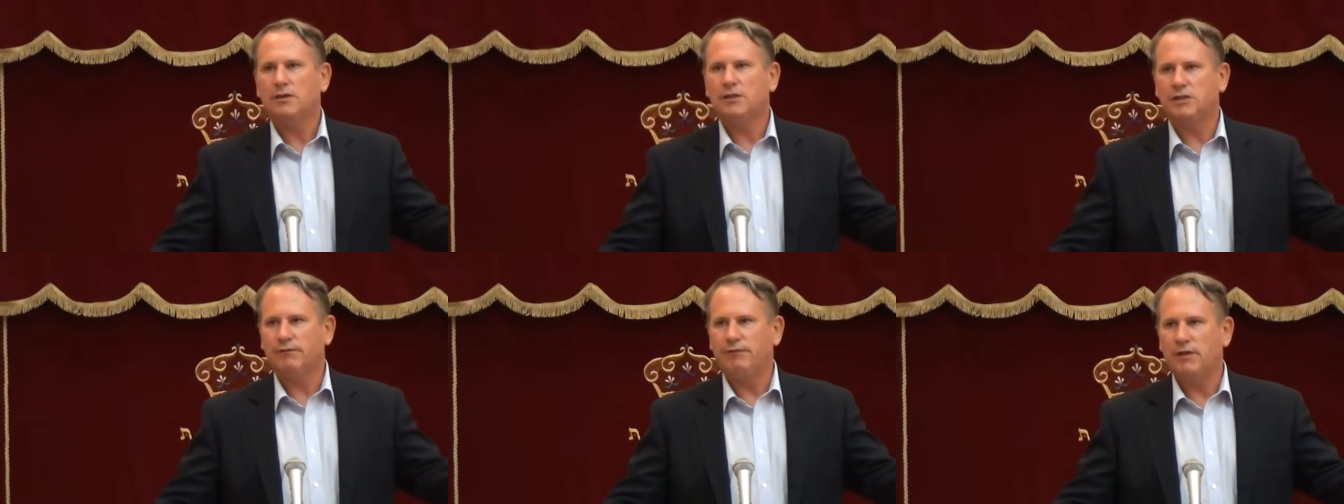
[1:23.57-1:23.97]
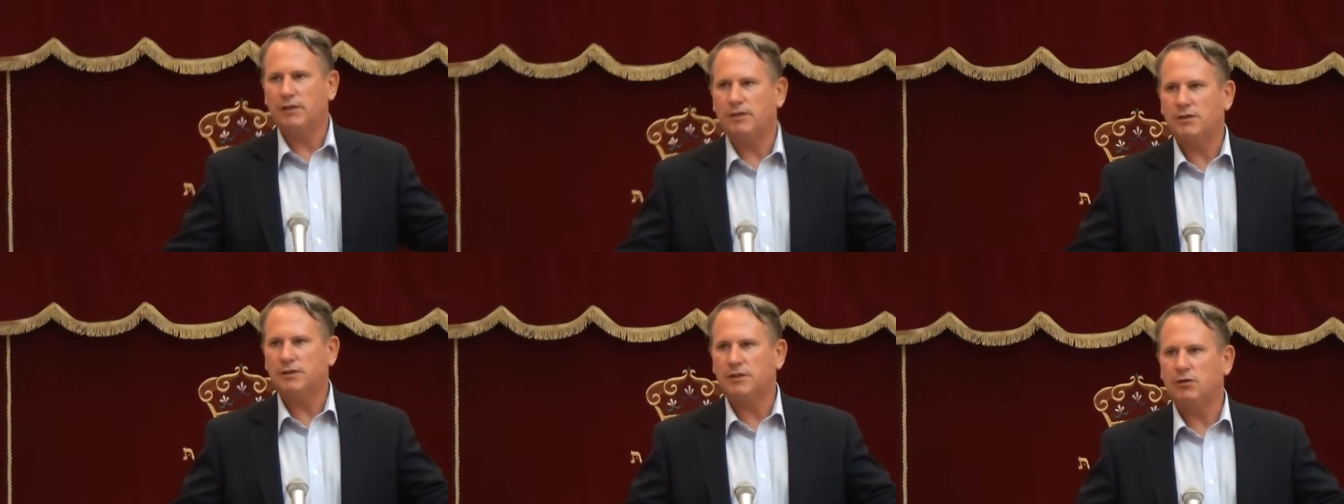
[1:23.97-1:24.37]

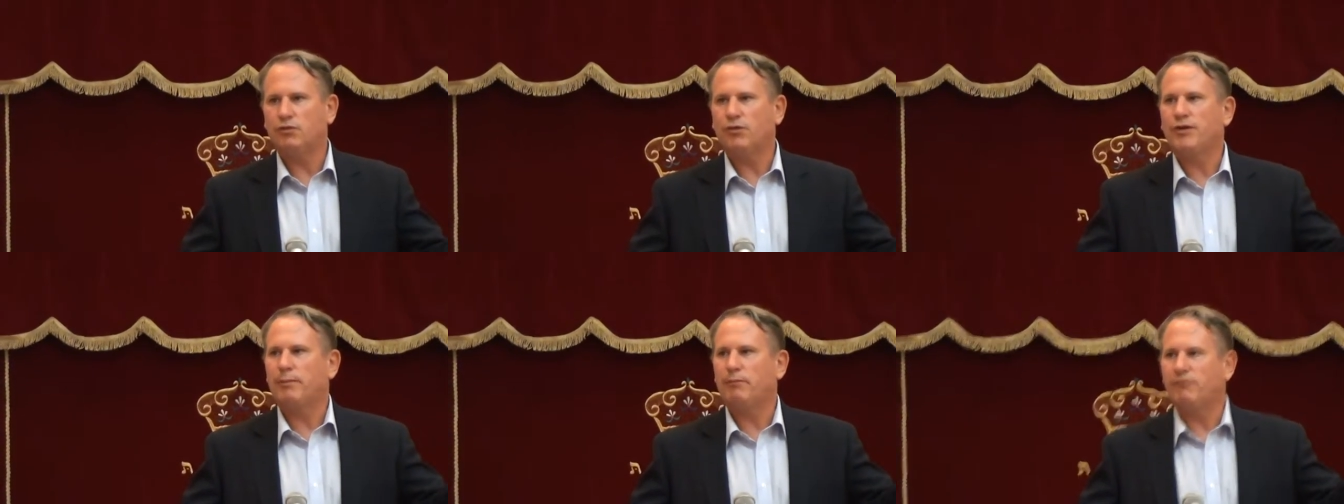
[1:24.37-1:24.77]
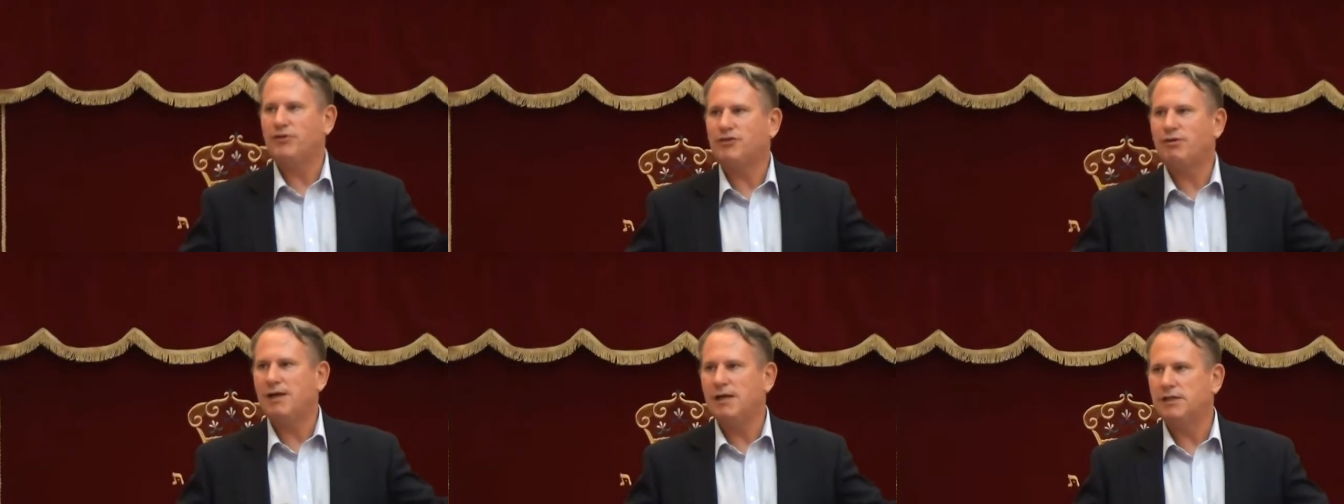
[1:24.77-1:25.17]
civilians killed, the number of
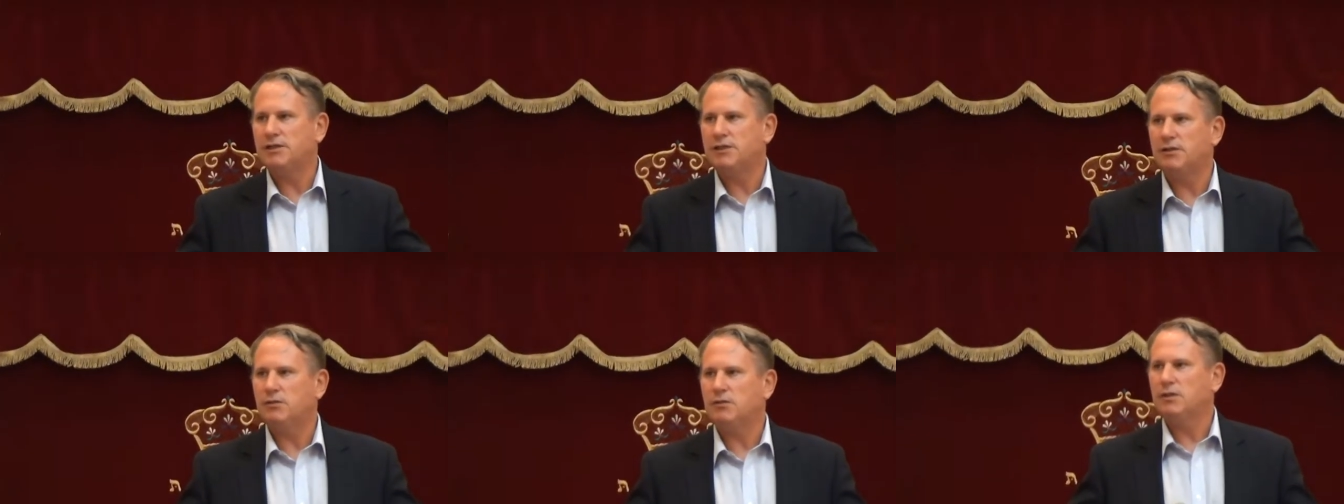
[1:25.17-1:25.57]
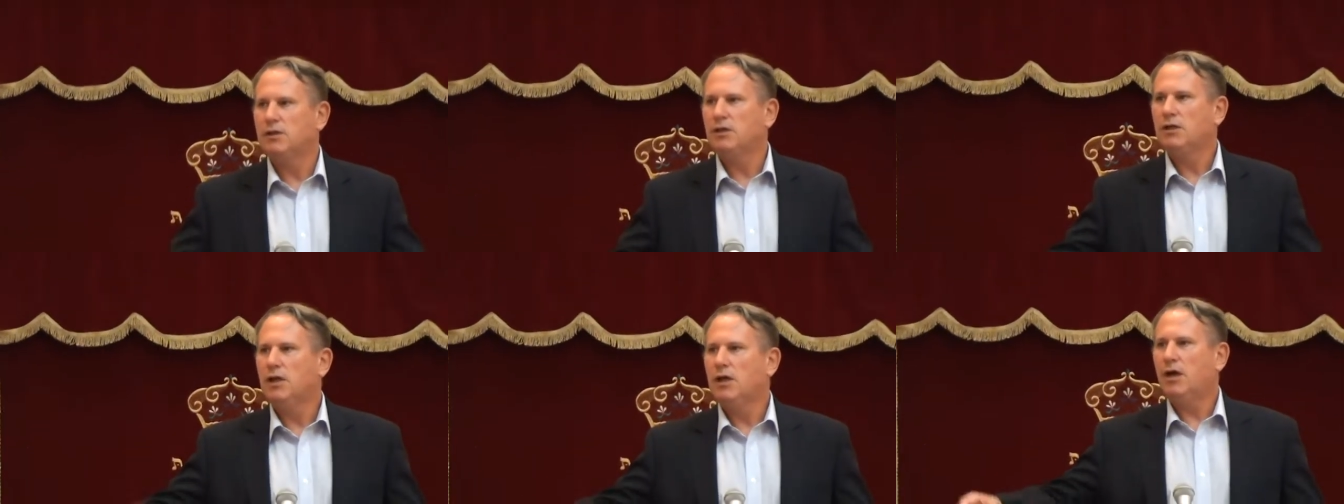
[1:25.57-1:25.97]
Israelis killed,
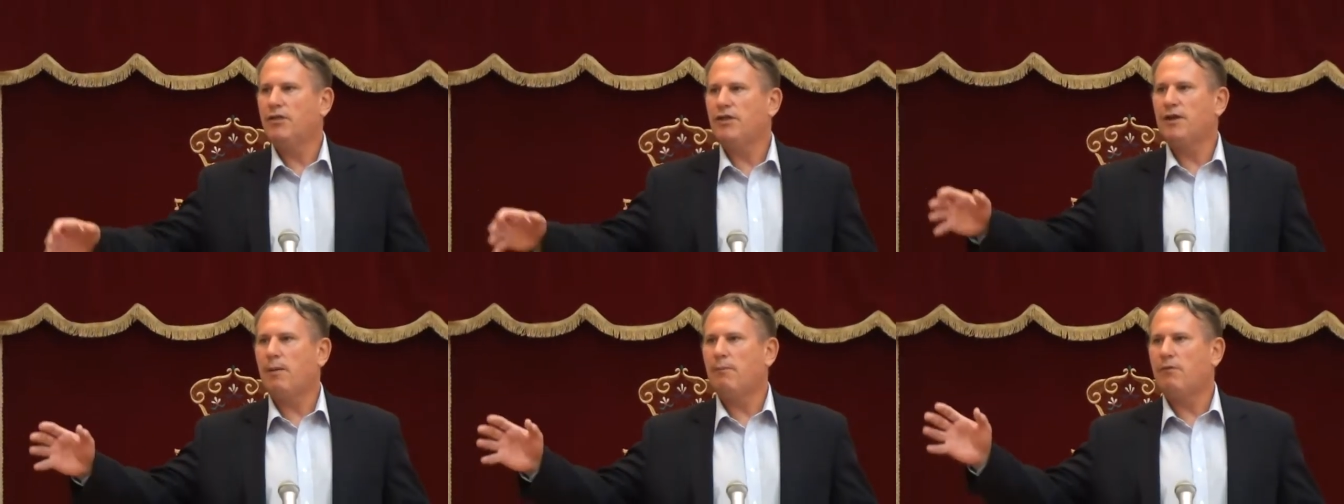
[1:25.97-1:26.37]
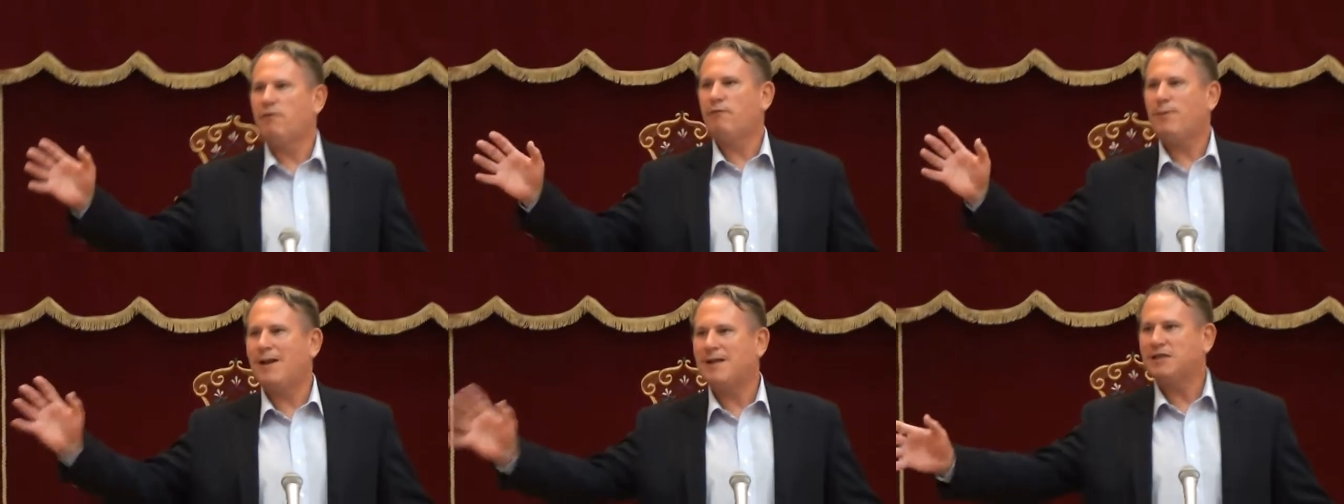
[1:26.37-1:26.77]
and the
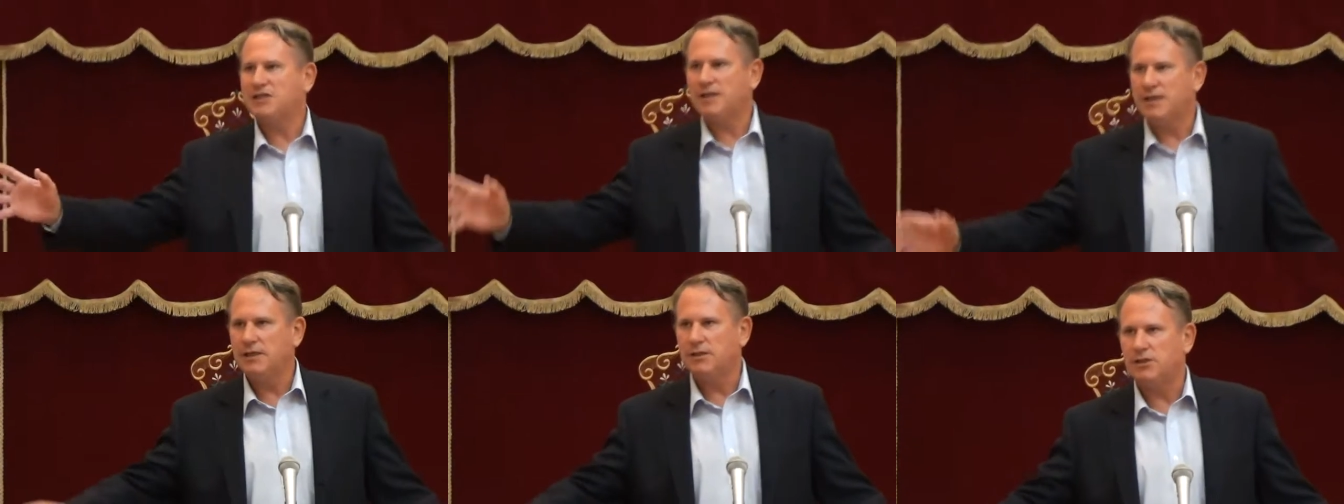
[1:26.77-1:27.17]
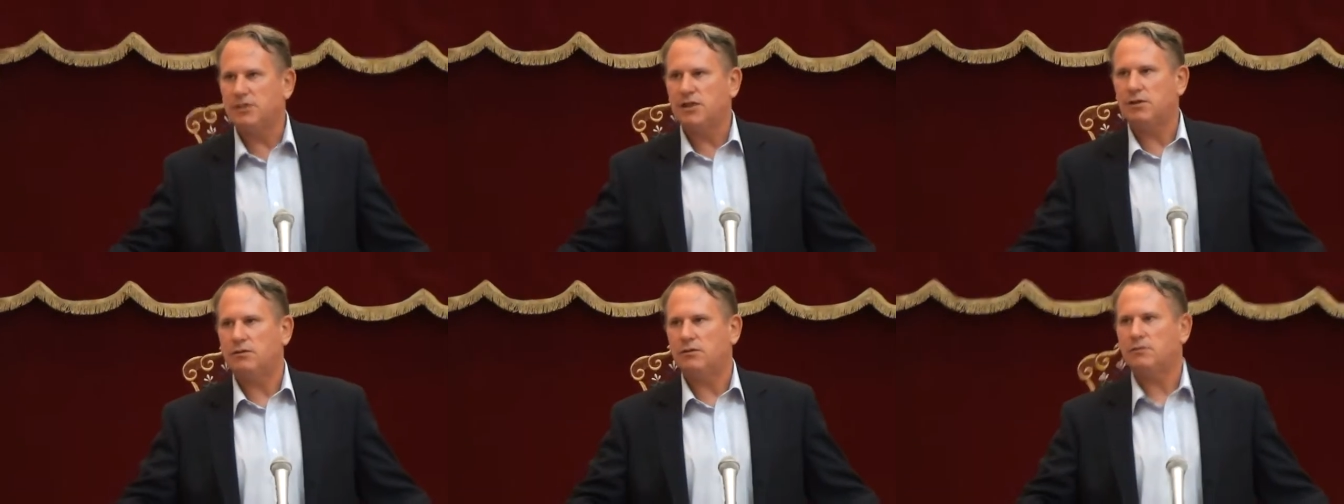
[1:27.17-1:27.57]
number of Palestinians
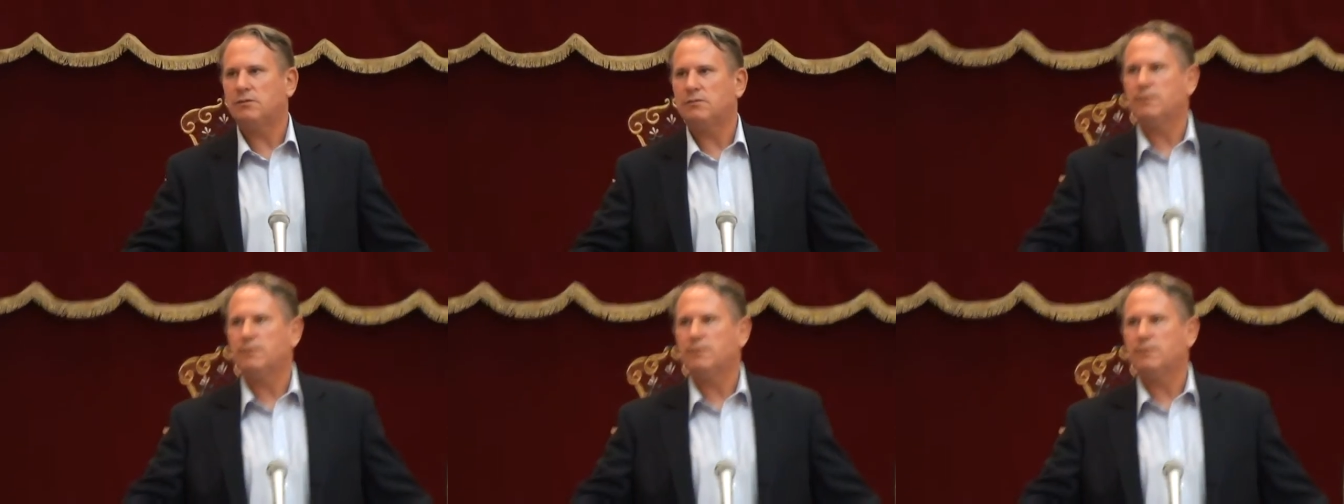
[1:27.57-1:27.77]
killed.